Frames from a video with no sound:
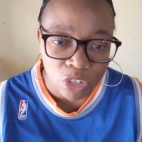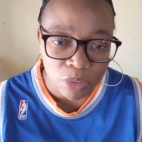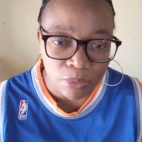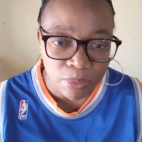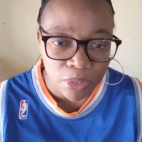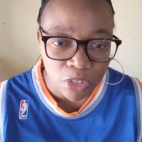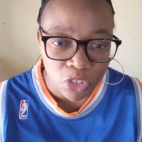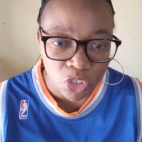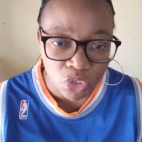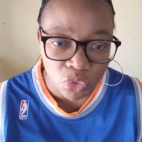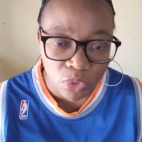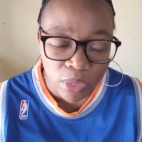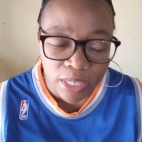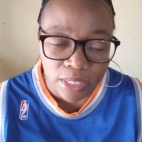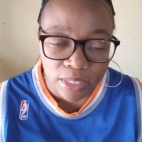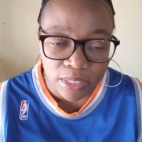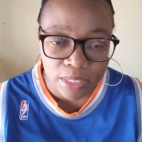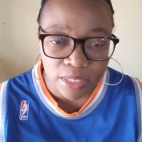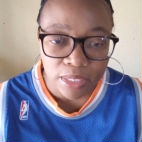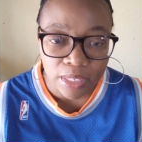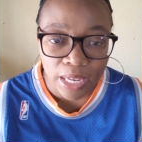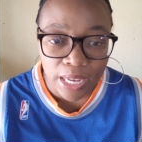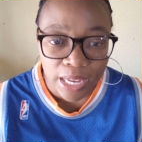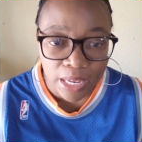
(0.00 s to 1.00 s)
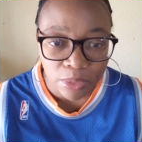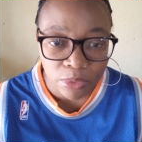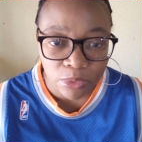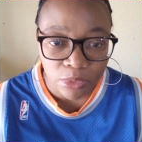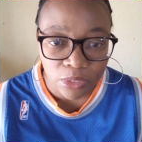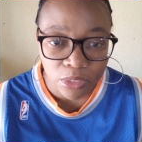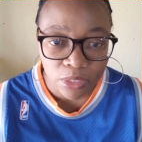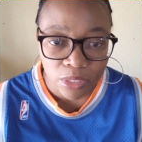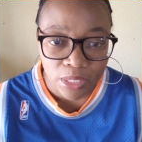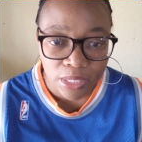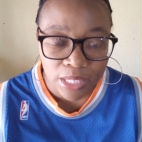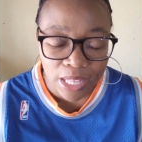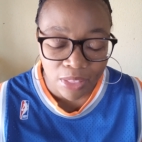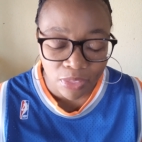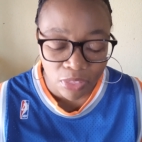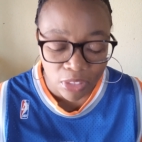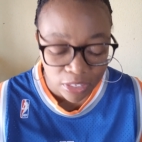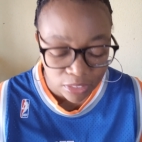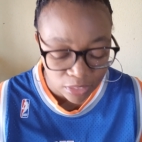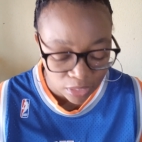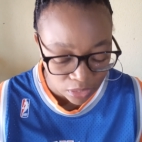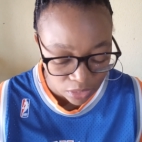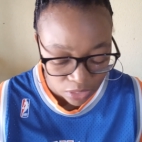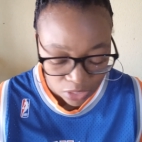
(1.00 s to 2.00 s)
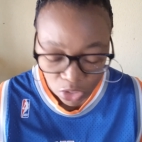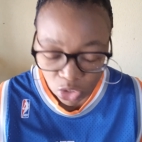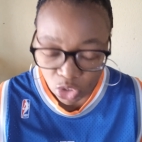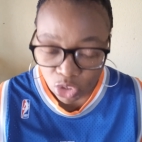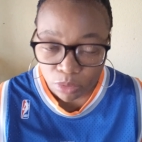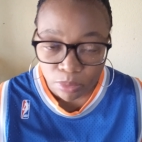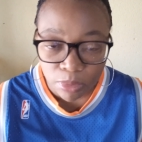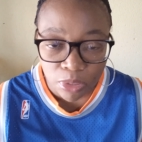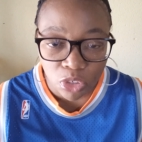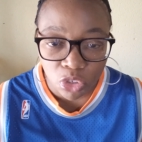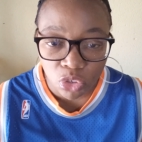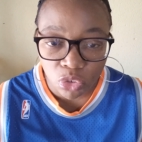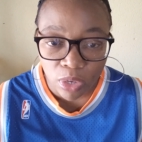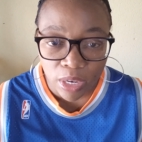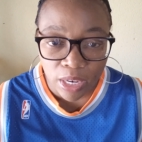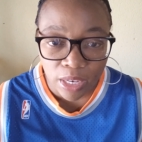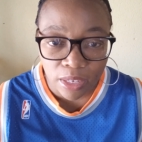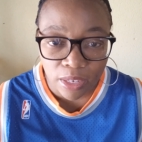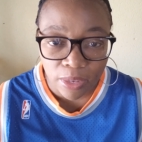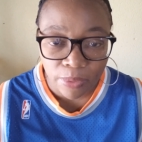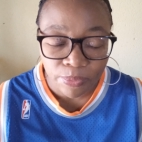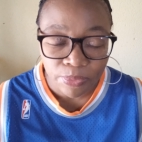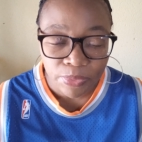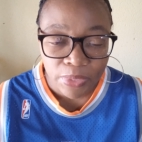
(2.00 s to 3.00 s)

to be straightened out. There are things that needs to be straight.